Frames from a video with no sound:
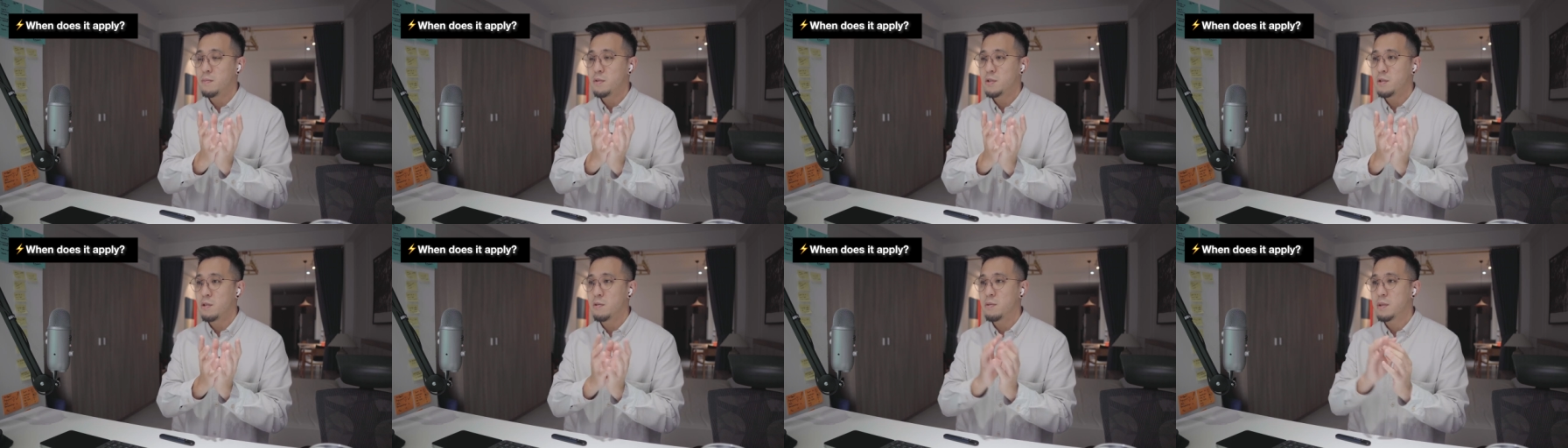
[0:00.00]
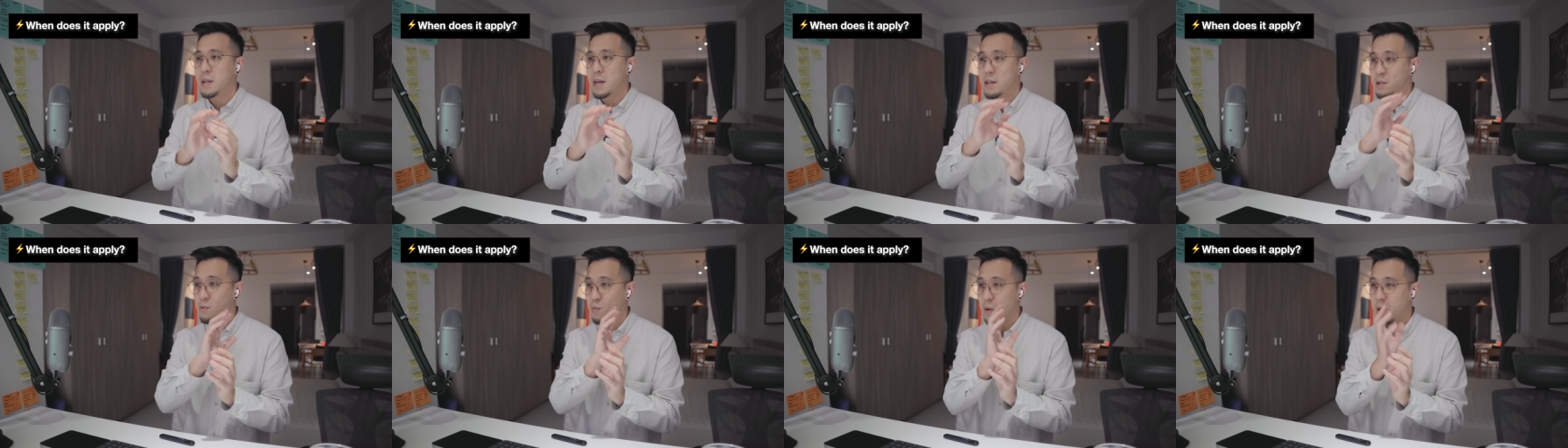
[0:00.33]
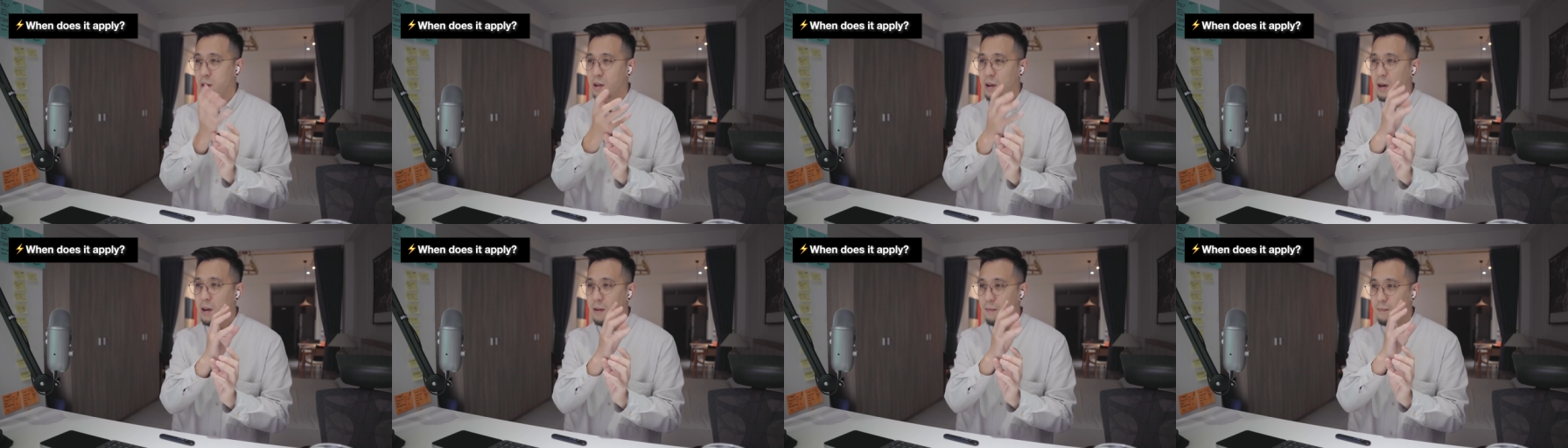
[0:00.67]
So that's where
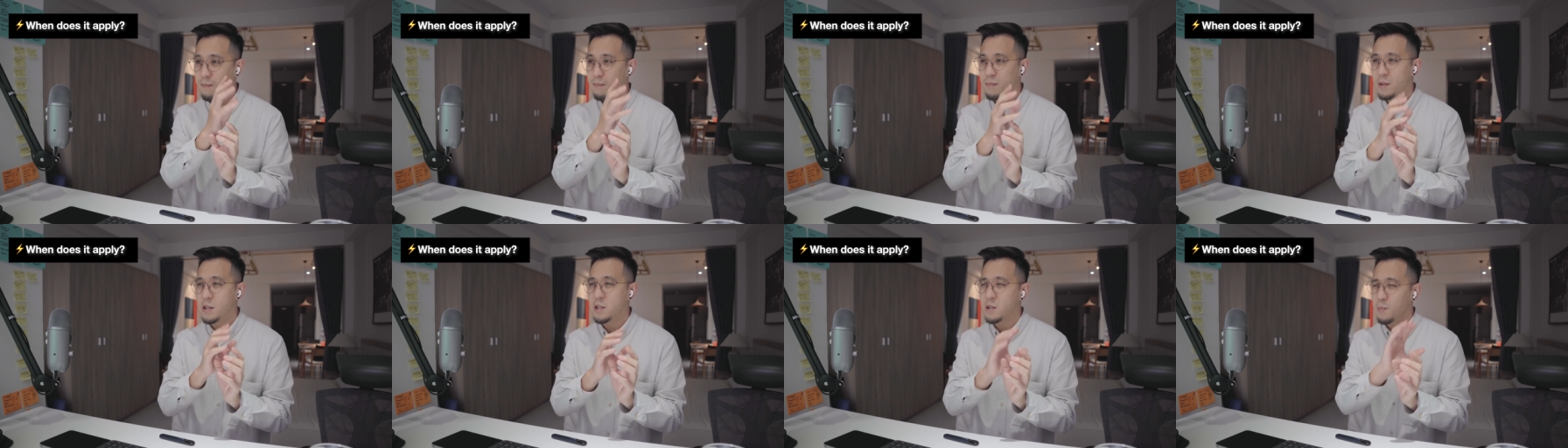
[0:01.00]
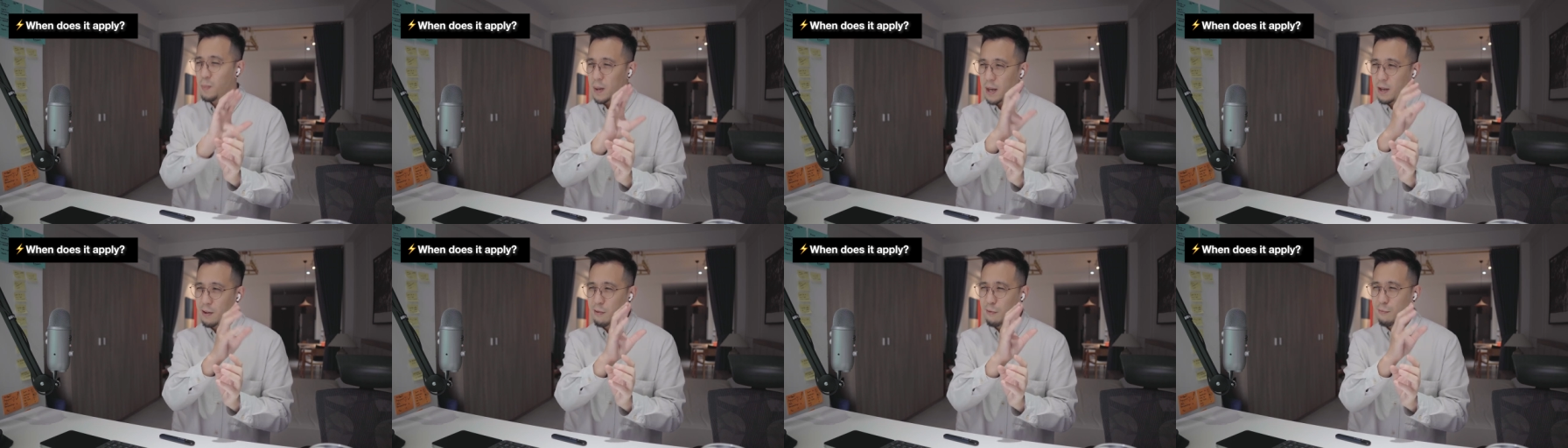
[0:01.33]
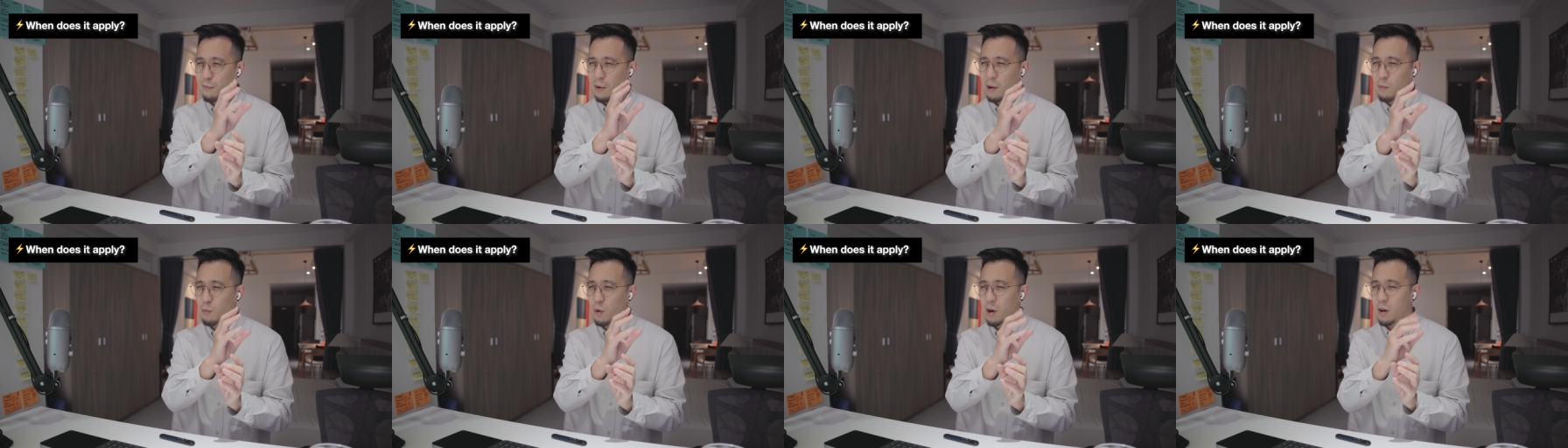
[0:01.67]
you kind of display your
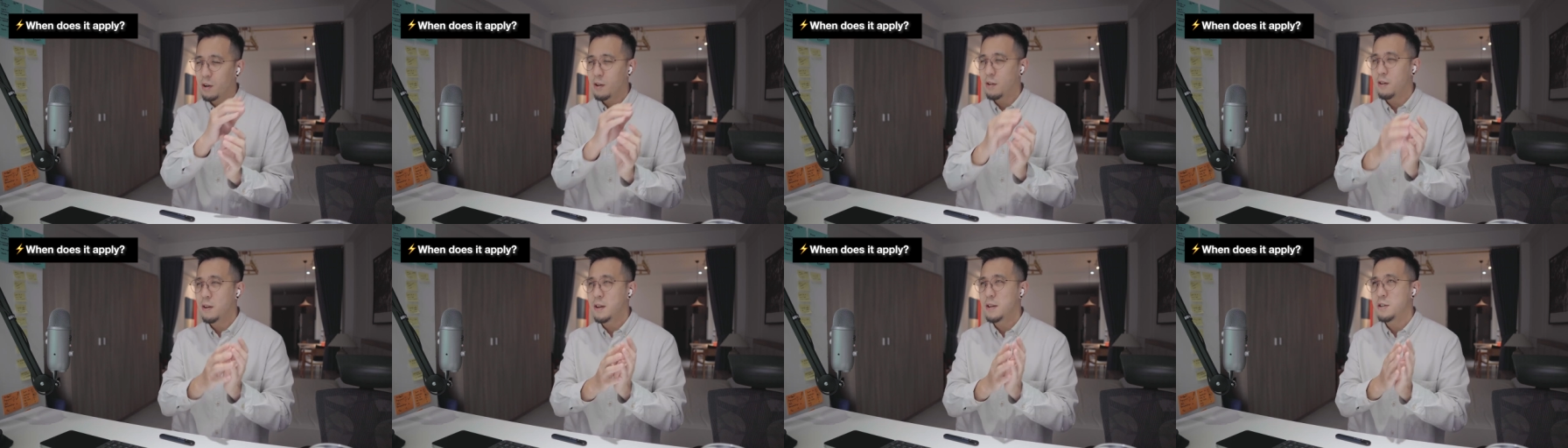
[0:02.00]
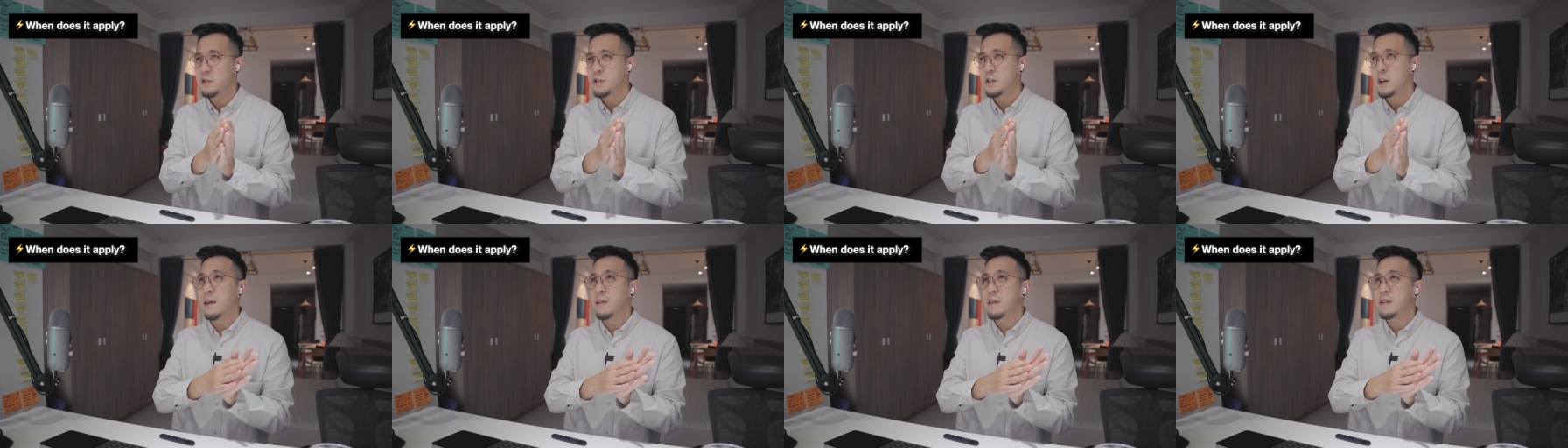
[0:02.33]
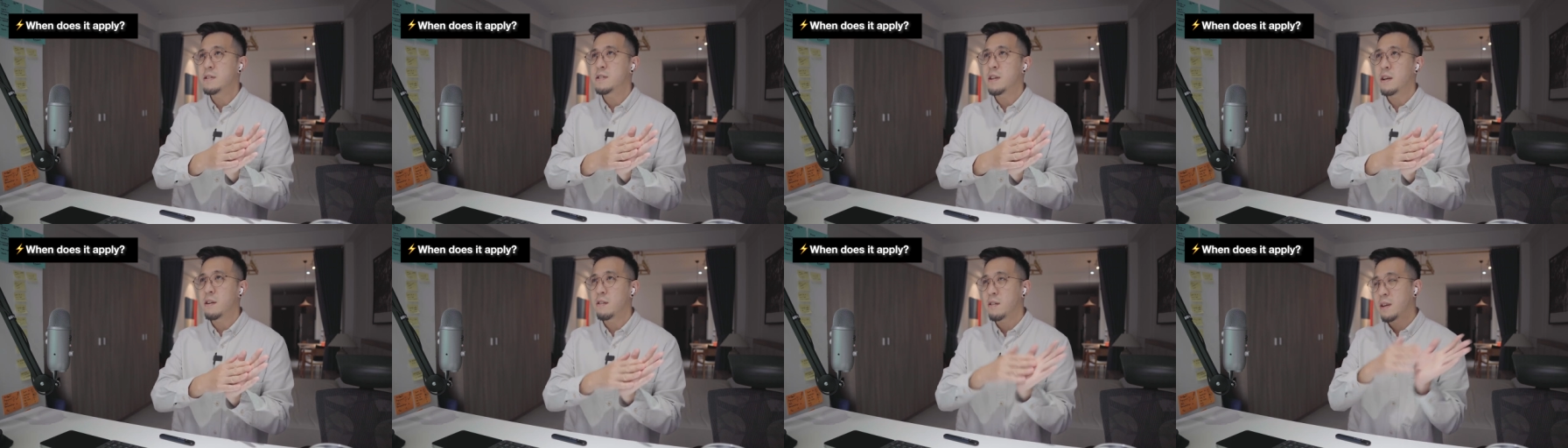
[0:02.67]
framework knowledge. And then
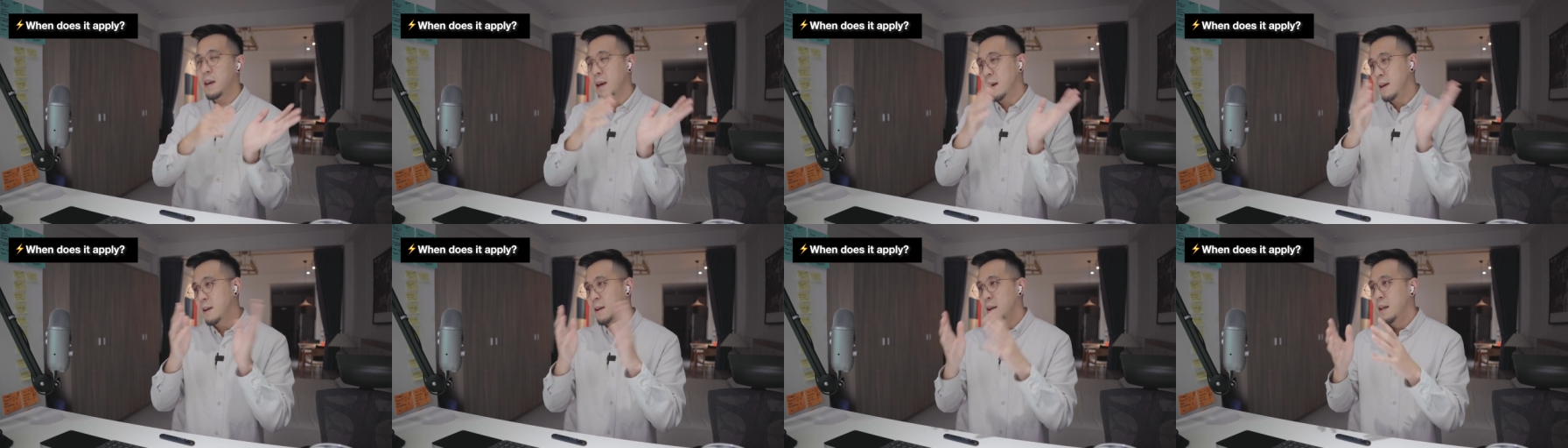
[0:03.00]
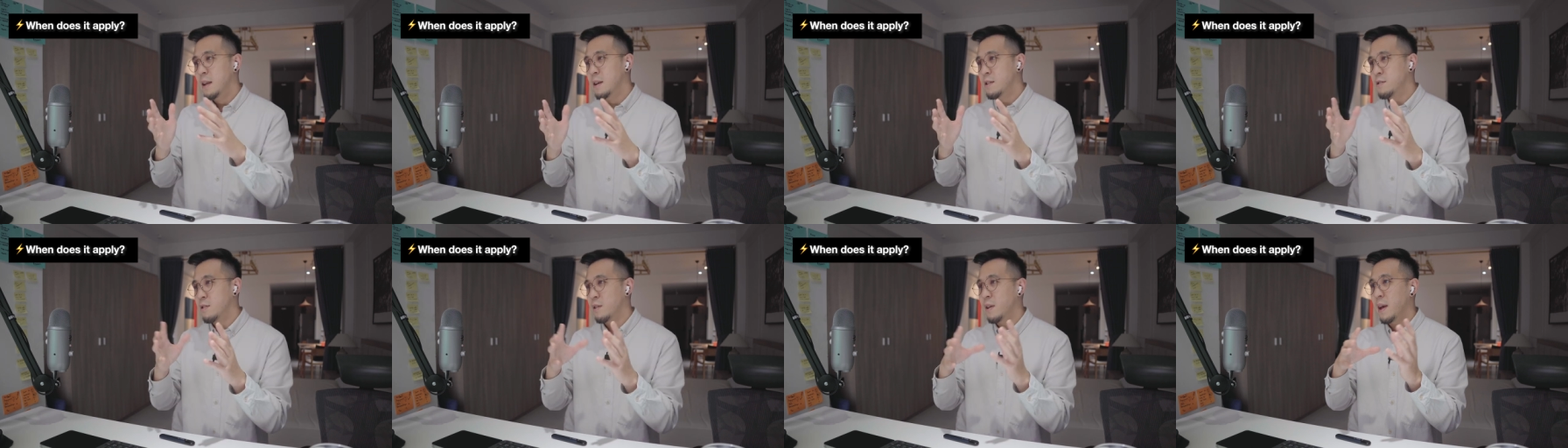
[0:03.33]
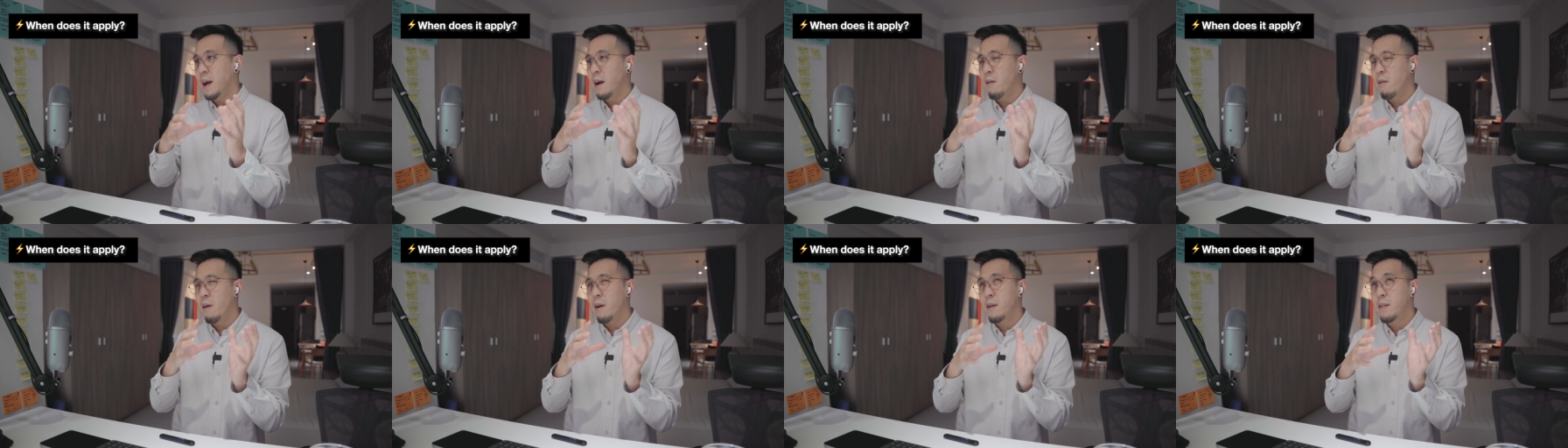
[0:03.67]
it's like, okay, so
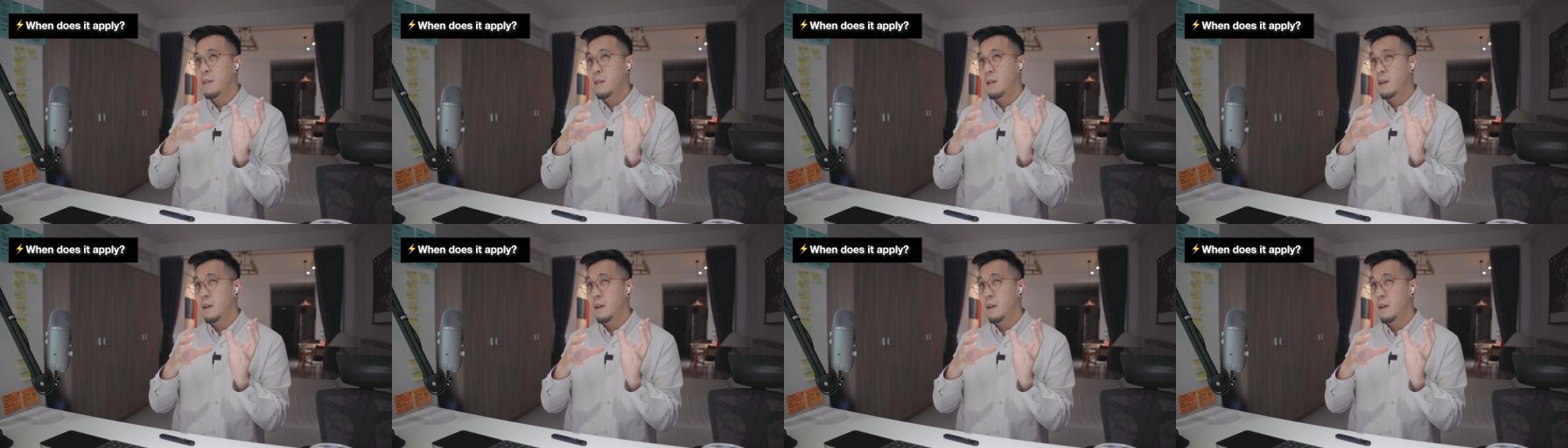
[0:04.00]
now I